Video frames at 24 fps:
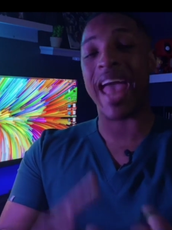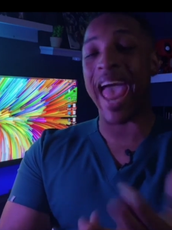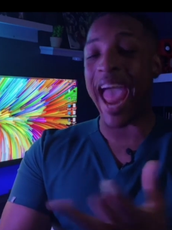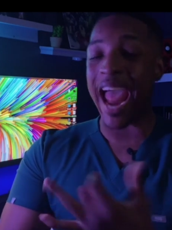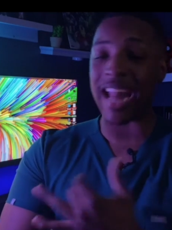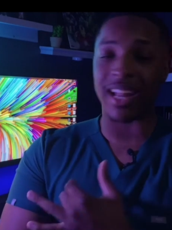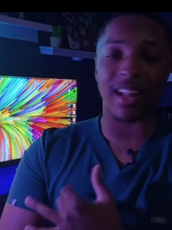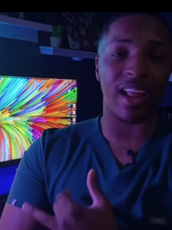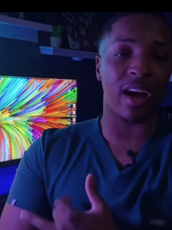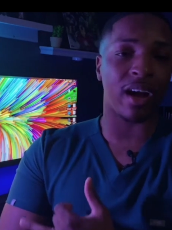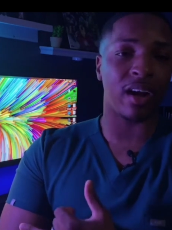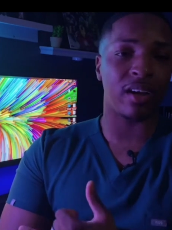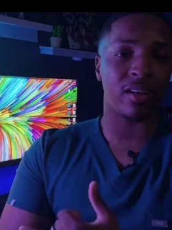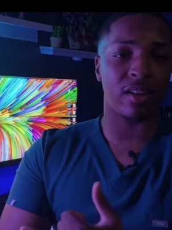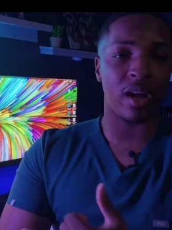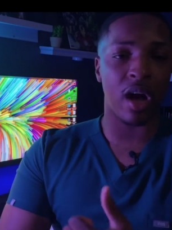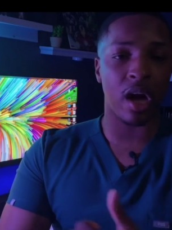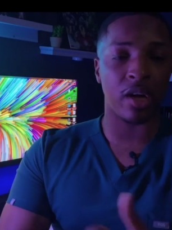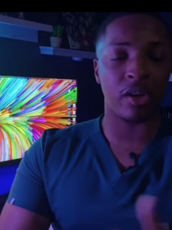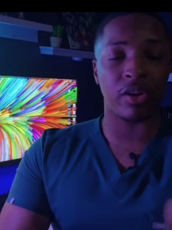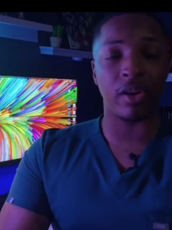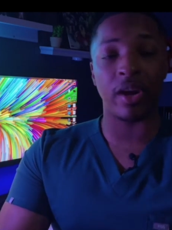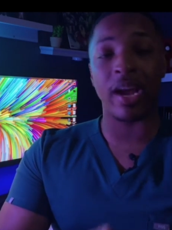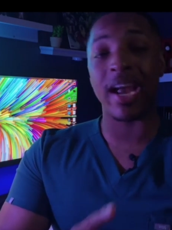act like a
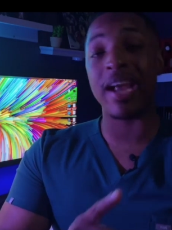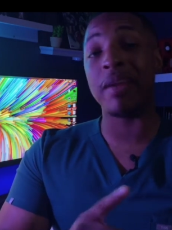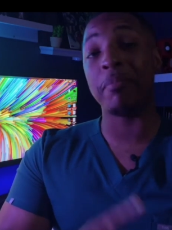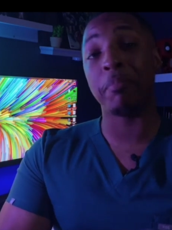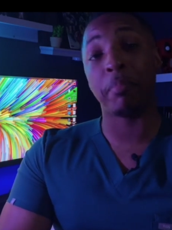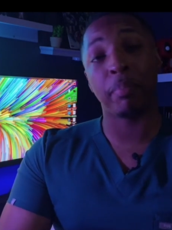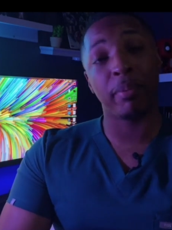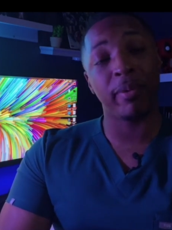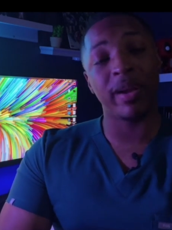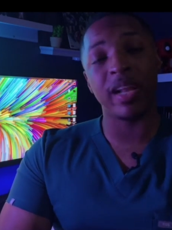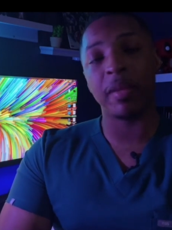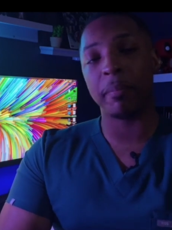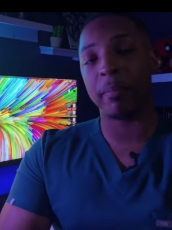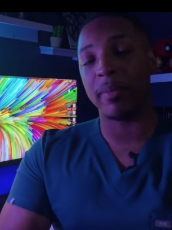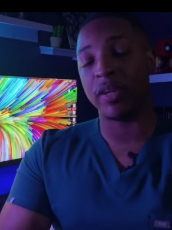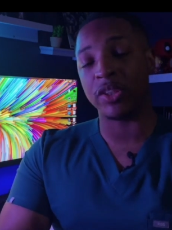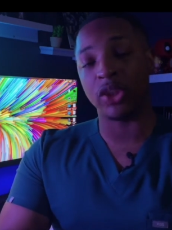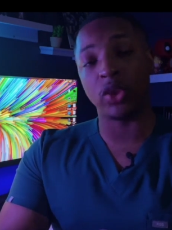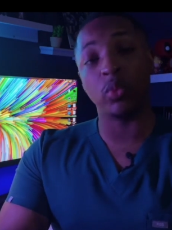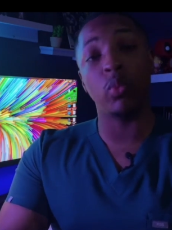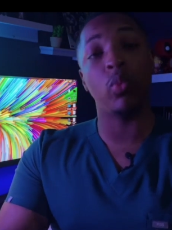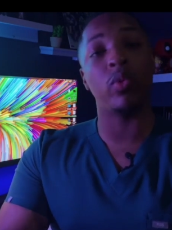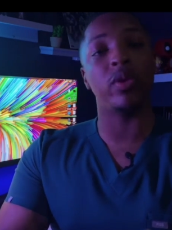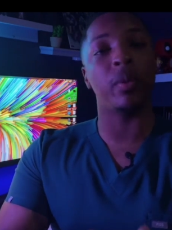doctor, and pretty
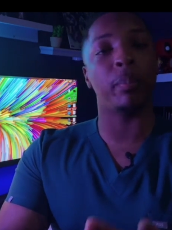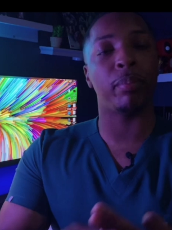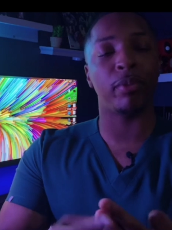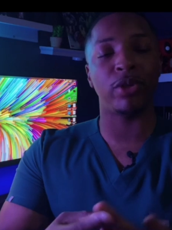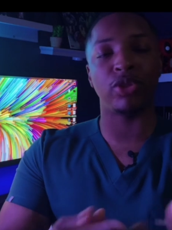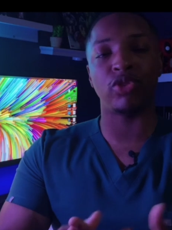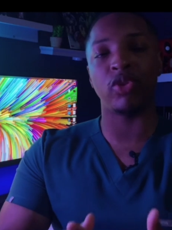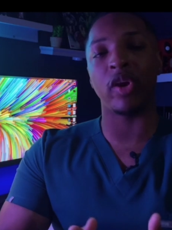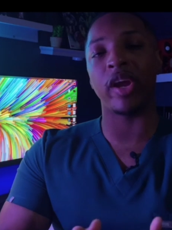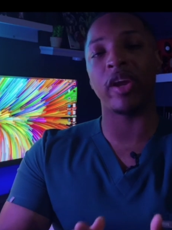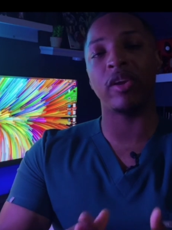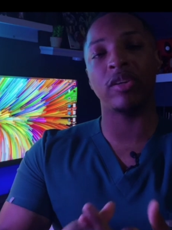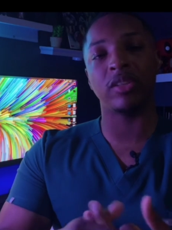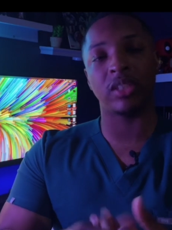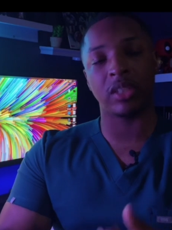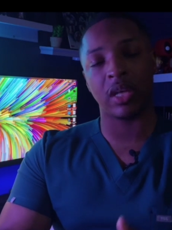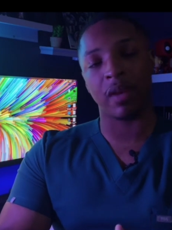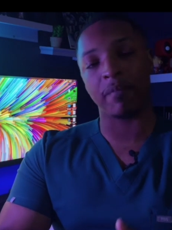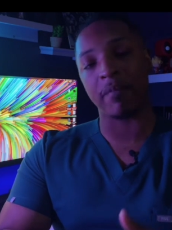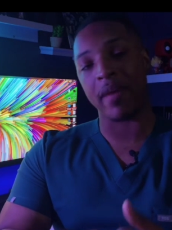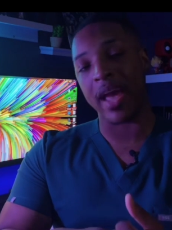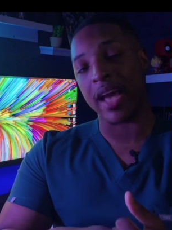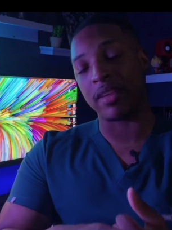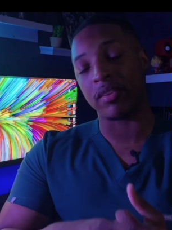much you want to portray
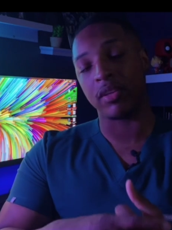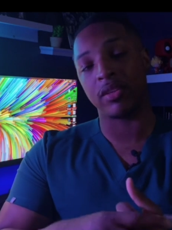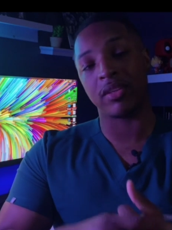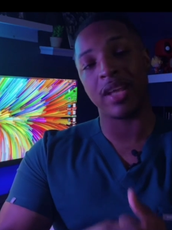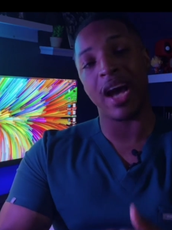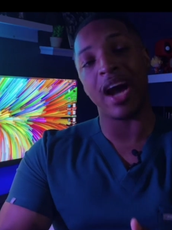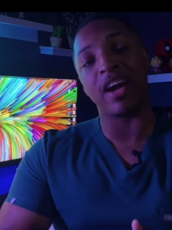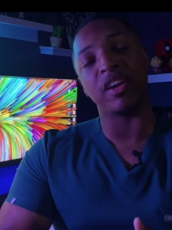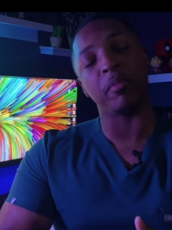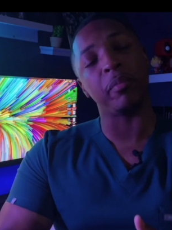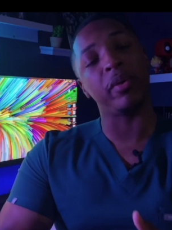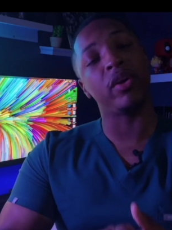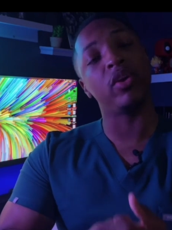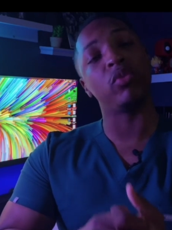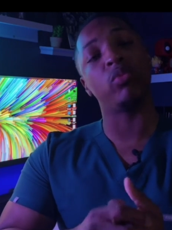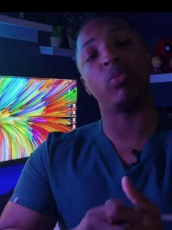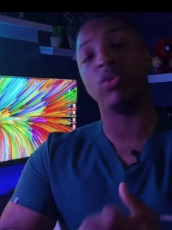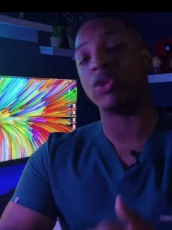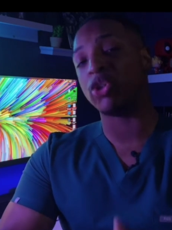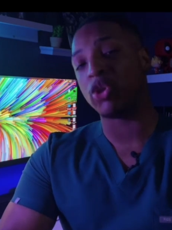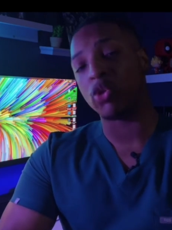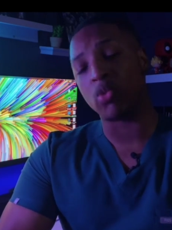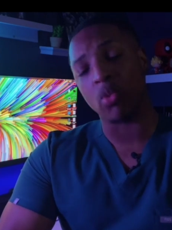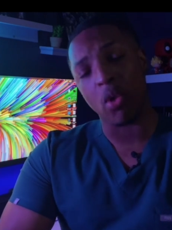yourself as a doctor, because
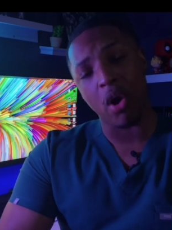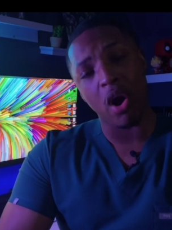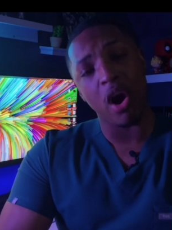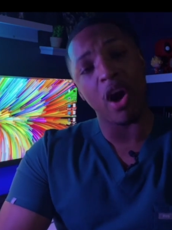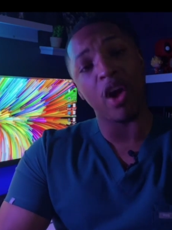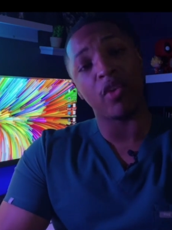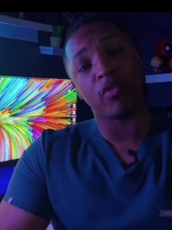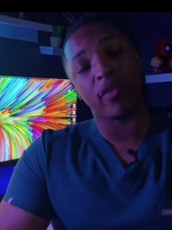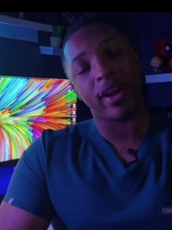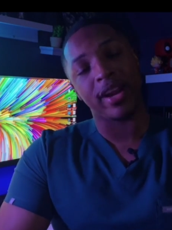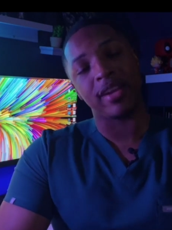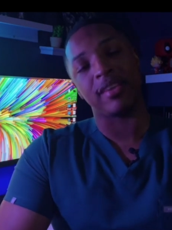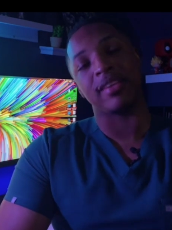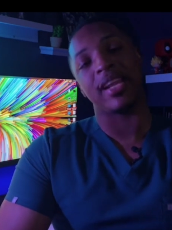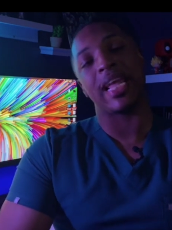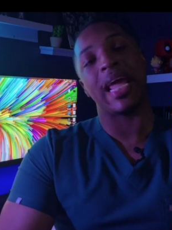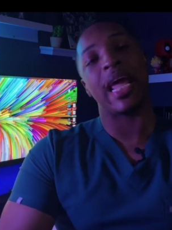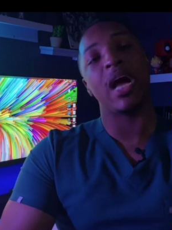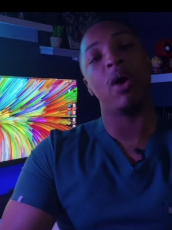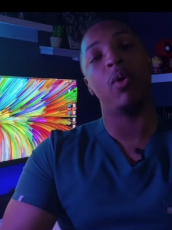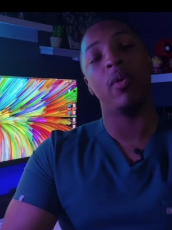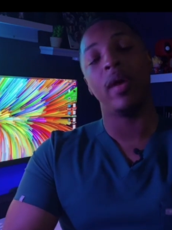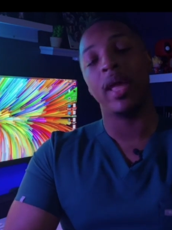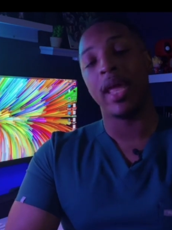what you are right
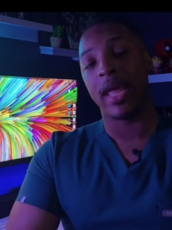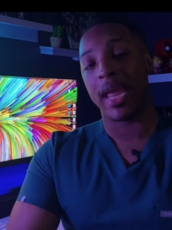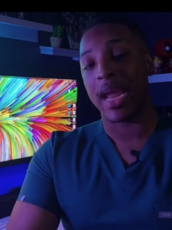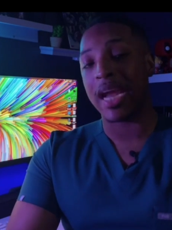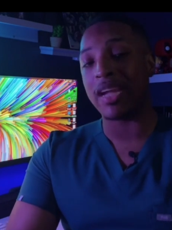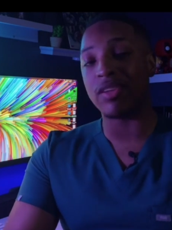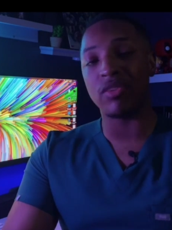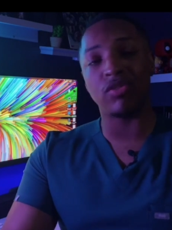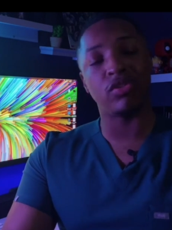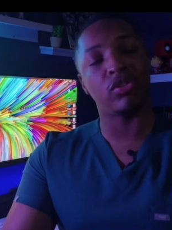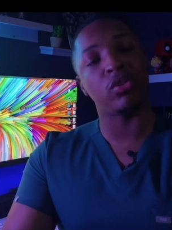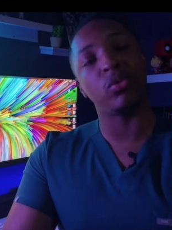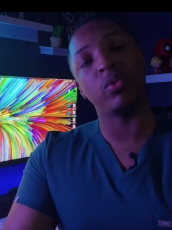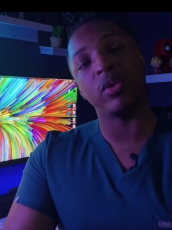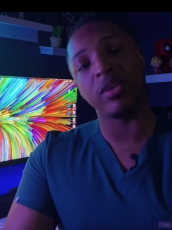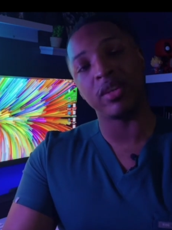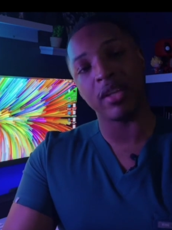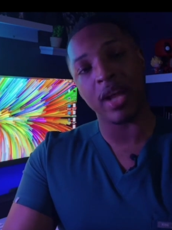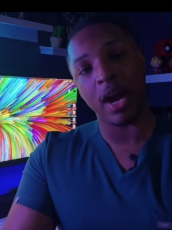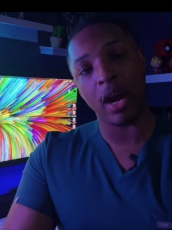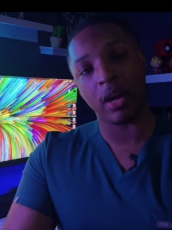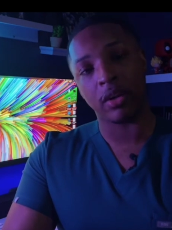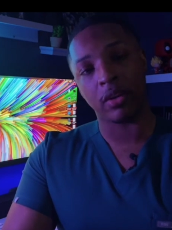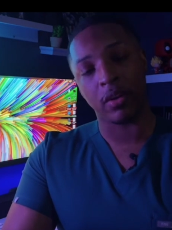now is a
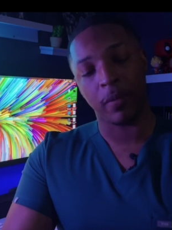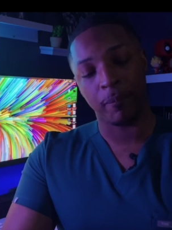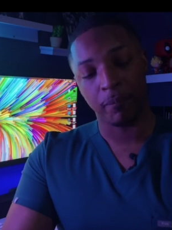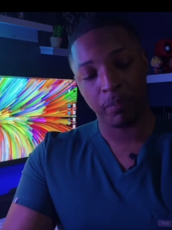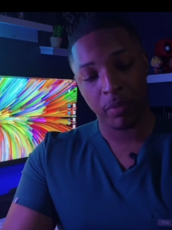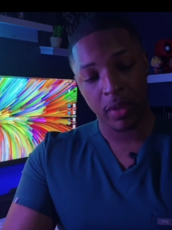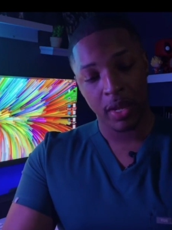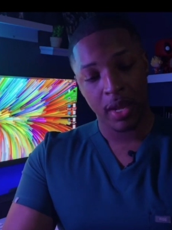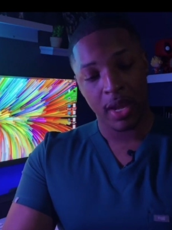student doctor.